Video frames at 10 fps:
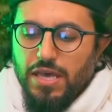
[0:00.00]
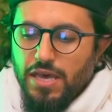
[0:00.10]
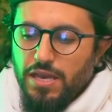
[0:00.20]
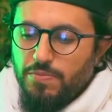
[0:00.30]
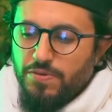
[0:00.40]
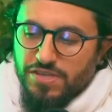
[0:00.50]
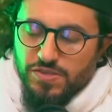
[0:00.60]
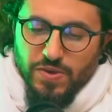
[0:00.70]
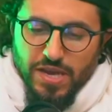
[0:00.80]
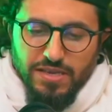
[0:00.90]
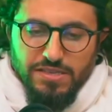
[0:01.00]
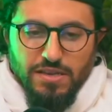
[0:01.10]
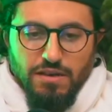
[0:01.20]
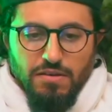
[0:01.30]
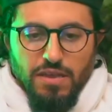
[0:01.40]
and he puts his bags
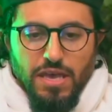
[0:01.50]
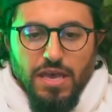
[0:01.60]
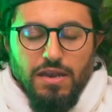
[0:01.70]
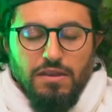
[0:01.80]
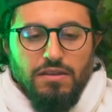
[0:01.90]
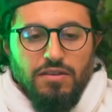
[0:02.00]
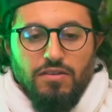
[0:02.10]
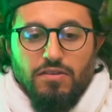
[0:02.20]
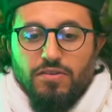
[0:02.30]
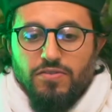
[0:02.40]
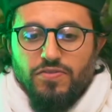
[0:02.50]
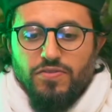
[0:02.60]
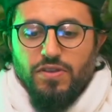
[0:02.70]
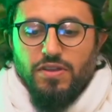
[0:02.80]
down, and he hears